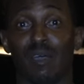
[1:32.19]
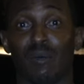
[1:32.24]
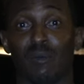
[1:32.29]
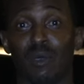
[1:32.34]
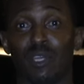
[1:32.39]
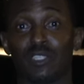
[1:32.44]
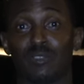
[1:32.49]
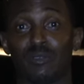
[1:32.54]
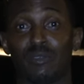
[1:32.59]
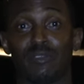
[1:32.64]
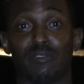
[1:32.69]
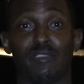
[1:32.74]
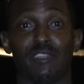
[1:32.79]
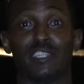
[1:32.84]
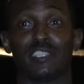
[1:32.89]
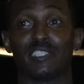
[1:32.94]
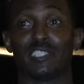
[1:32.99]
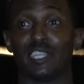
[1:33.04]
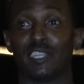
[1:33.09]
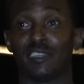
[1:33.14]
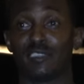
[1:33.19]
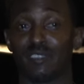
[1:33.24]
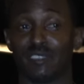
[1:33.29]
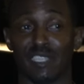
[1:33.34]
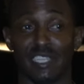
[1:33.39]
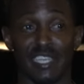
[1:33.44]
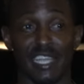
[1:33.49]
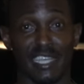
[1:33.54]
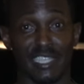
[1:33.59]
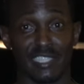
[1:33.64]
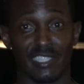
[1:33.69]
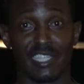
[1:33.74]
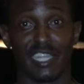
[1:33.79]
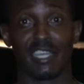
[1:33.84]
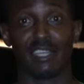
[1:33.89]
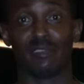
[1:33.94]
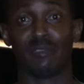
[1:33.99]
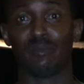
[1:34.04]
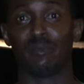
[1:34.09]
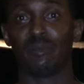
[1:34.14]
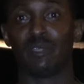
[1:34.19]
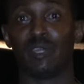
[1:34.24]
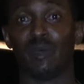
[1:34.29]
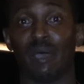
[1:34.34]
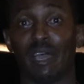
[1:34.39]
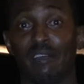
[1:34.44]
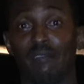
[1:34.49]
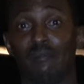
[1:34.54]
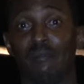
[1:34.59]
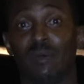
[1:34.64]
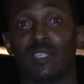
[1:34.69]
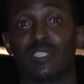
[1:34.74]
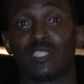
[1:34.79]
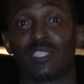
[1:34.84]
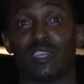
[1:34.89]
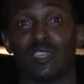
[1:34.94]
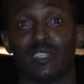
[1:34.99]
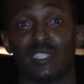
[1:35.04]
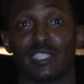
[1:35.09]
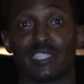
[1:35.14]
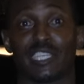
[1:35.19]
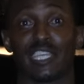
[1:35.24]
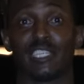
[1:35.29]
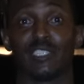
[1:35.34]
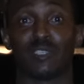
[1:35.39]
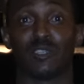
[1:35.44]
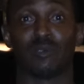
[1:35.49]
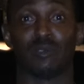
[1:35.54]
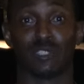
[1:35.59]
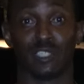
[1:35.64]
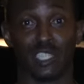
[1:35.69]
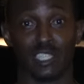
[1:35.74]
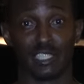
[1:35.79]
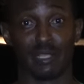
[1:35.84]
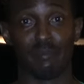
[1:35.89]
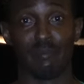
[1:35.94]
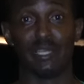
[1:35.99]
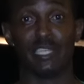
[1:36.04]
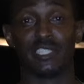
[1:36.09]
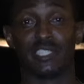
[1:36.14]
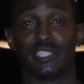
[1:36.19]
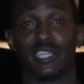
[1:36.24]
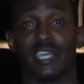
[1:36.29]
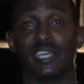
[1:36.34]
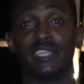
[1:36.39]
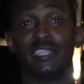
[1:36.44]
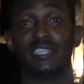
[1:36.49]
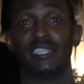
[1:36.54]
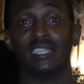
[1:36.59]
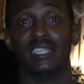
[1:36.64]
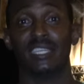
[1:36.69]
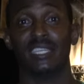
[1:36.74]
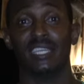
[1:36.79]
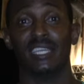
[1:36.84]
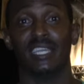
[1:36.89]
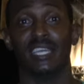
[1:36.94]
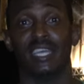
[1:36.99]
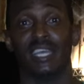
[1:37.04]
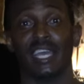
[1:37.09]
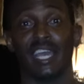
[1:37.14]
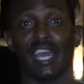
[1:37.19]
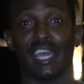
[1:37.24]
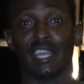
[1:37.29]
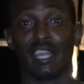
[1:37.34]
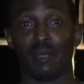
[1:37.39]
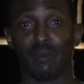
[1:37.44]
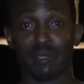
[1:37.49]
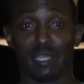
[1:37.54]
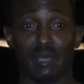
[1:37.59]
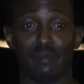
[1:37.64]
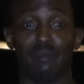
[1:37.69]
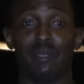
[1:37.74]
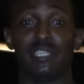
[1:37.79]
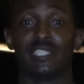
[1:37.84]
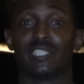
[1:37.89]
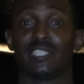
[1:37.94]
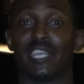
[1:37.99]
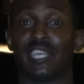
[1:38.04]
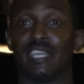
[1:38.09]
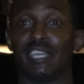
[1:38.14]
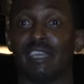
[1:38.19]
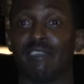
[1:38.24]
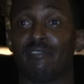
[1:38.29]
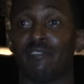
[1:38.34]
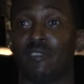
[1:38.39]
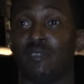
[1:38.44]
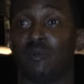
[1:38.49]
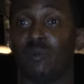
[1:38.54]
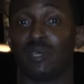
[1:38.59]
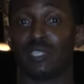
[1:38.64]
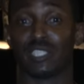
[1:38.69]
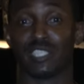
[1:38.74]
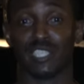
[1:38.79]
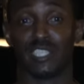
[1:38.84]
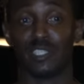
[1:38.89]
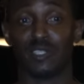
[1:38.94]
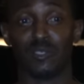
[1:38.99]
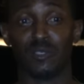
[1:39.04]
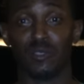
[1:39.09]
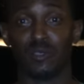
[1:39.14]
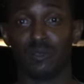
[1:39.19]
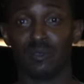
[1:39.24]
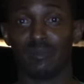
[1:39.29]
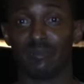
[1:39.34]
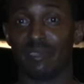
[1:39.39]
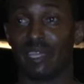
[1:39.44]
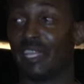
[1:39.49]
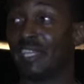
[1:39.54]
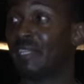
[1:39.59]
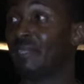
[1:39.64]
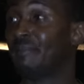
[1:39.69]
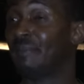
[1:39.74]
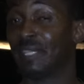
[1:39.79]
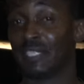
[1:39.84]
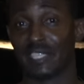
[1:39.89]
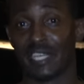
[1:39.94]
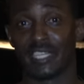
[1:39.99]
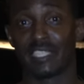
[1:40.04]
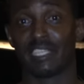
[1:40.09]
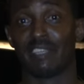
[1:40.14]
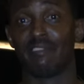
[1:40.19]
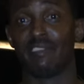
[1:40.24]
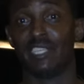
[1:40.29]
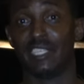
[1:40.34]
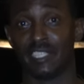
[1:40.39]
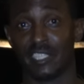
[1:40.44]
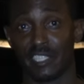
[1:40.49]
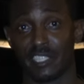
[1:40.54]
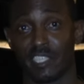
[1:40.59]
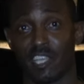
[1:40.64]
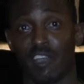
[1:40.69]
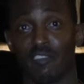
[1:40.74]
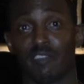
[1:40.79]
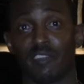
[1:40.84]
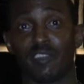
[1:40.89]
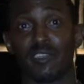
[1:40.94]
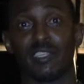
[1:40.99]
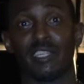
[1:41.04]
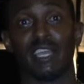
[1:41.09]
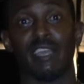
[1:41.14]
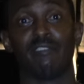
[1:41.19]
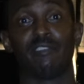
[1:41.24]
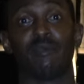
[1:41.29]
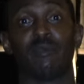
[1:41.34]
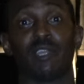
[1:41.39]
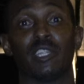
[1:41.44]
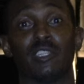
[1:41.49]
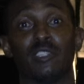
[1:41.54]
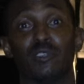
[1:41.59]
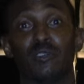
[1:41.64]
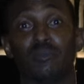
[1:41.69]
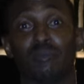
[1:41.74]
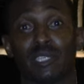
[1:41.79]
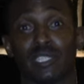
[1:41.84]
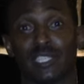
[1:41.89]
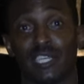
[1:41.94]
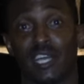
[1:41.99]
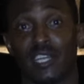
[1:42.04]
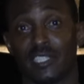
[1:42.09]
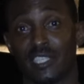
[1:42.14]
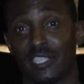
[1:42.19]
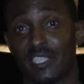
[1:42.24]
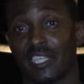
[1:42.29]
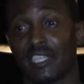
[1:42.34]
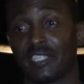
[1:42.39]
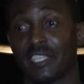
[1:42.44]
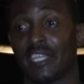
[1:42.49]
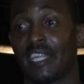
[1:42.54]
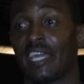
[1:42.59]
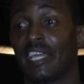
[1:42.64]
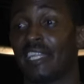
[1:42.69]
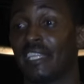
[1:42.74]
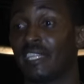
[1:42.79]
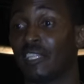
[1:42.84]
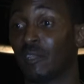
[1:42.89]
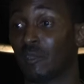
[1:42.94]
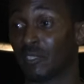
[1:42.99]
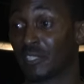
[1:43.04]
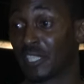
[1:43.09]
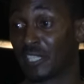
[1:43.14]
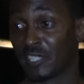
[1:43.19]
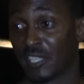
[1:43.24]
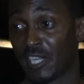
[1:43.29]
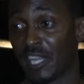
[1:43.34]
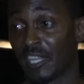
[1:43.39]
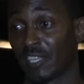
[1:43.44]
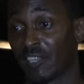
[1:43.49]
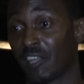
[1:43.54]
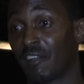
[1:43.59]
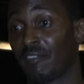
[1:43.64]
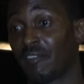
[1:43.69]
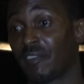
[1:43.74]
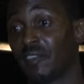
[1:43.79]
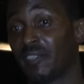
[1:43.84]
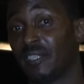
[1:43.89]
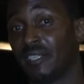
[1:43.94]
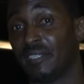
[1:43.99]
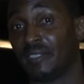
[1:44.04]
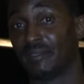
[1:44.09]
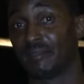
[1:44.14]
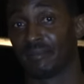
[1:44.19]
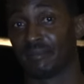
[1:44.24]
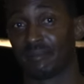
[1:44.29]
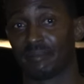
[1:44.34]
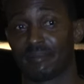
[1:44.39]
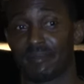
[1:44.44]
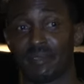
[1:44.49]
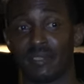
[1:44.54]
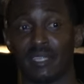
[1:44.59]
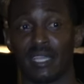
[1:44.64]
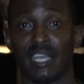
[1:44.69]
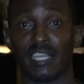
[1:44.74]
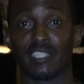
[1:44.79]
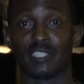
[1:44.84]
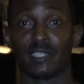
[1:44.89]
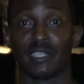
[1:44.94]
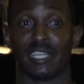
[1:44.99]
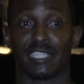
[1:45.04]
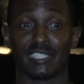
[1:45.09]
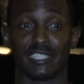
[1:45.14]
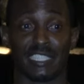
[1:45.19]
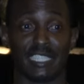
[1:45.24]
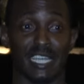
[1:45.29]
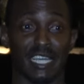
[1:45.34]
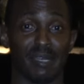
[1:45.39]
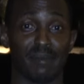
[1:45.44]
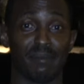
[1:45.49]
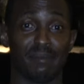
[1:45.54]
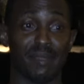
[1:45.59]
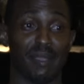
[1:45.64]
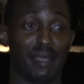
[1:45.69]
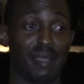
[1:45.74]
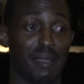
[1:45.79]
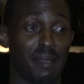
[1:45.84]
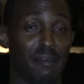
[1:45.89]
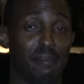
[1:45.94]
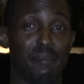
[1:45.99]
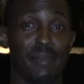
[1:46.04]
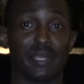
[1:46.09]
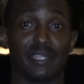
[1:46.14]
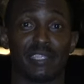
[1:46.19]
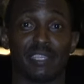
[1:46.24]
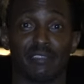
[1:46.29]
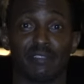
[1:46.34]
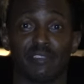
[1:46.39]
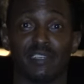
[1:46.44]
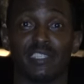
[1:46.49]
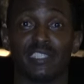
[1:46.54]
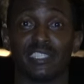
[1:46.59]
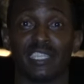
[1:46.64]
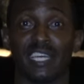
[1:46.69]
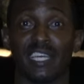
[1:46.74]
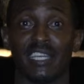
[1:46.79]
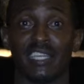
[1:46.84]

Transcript: once we finish dinner, the next day we don't have much on the schedule, it's just a beach day. And uh, with that beach day, if you want to do any beach activities, it's covered. If you want to do massage and things like that, those things are not covered. Uh, so that's the uh, big difference.